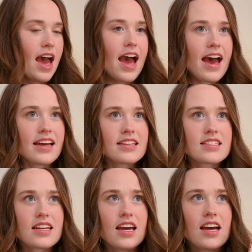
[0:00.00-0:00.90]

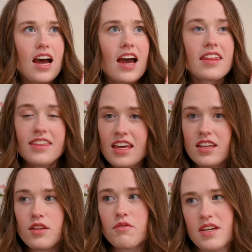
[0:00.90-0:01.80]
and I
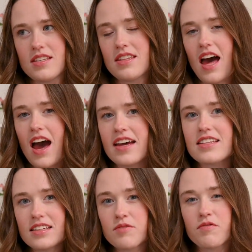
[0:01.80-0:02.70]
think the reason that I
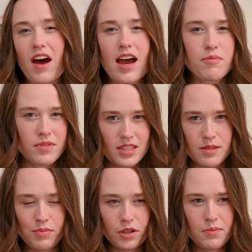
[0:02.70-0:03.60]
didn't vibe with
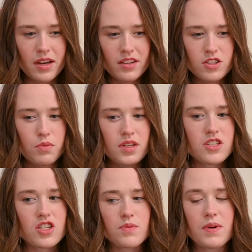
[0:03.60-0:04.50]
this book much
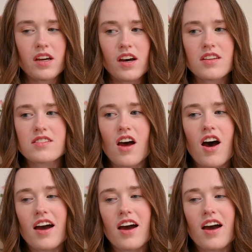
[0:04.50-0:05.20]
was just because,